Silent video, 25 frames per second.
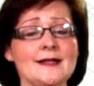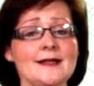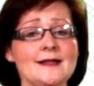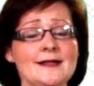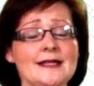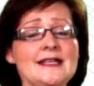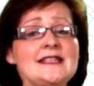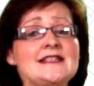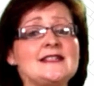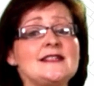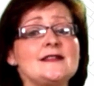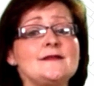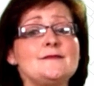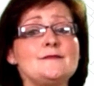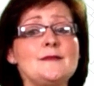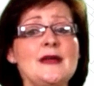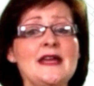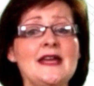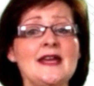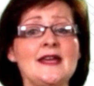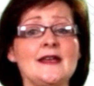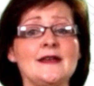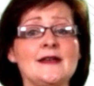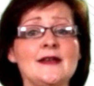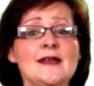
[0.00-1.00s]
These can
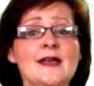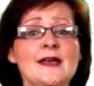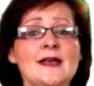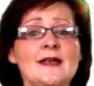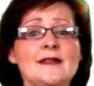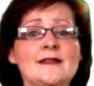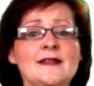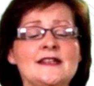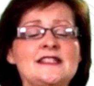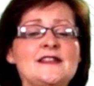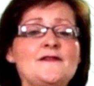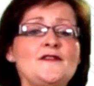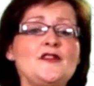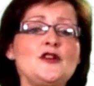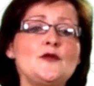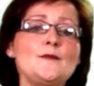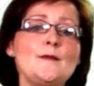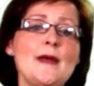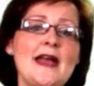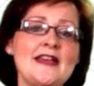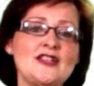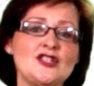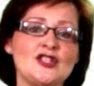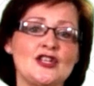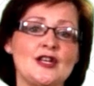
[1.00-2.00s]
mean that if you
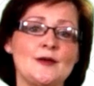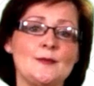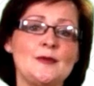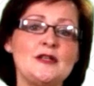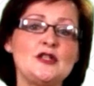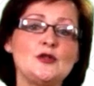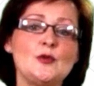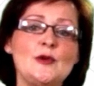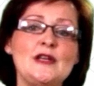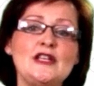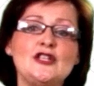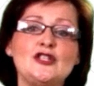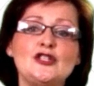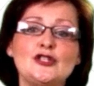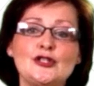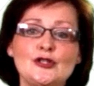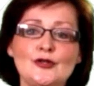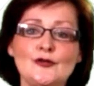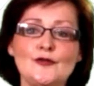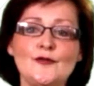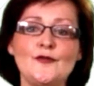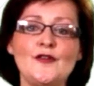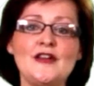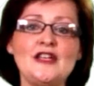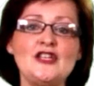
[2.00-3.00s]
measure between
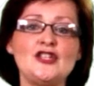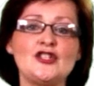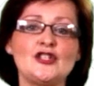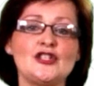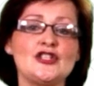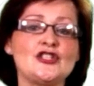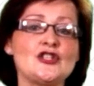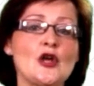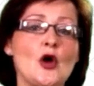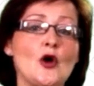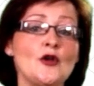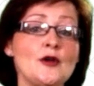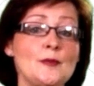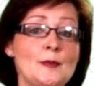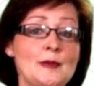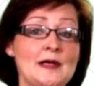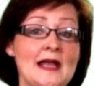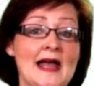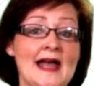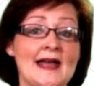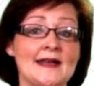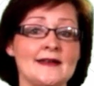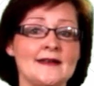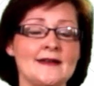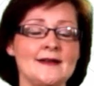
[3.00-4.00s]
two features on a
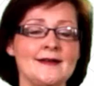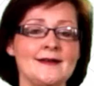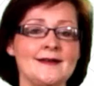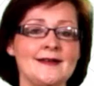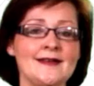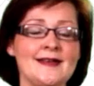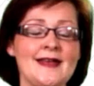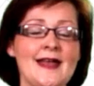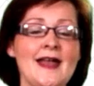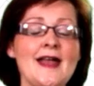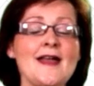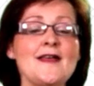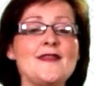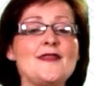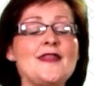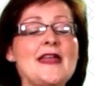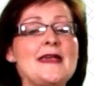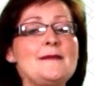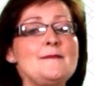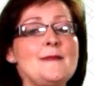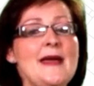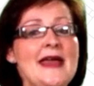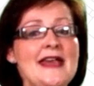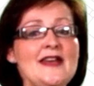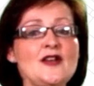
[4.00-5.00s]
plan, they
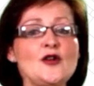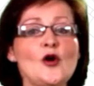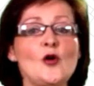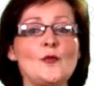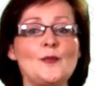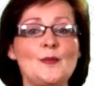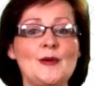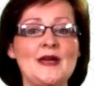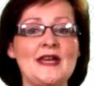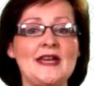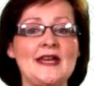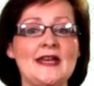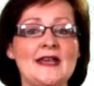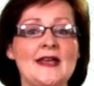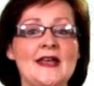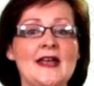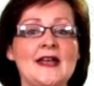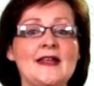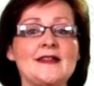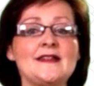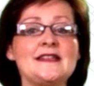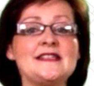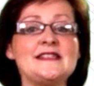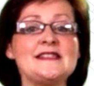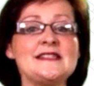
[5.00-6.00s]
may not be
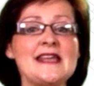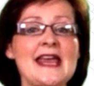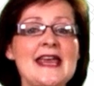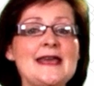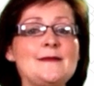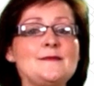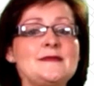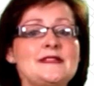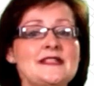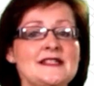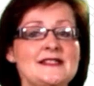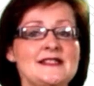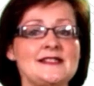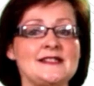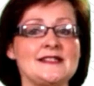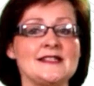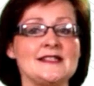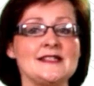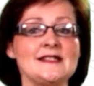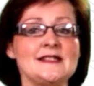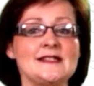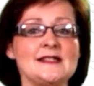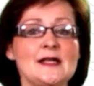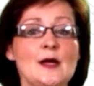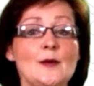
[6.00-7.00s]
the same
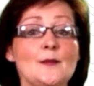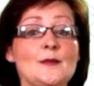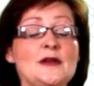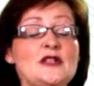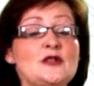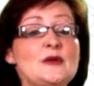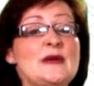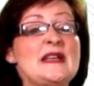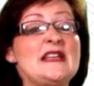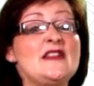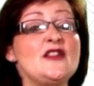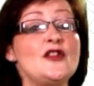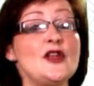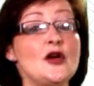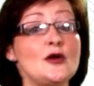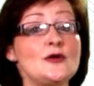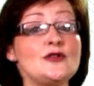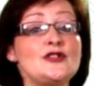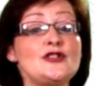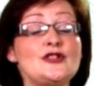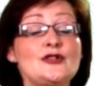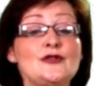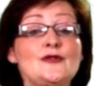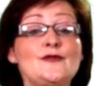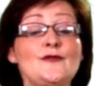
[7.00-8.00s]
distance between
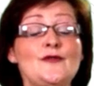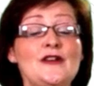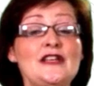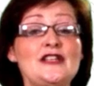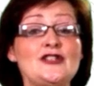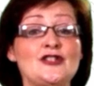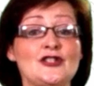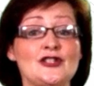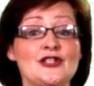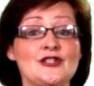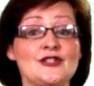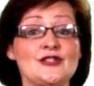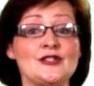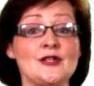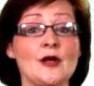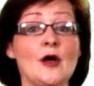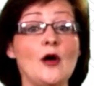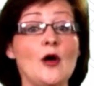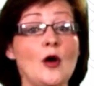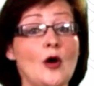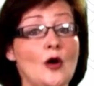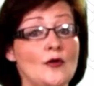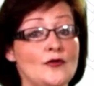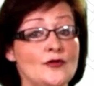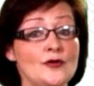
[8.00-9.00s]
those two features
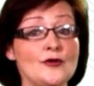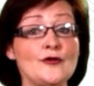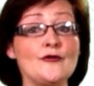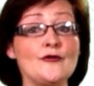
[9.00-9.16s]
on the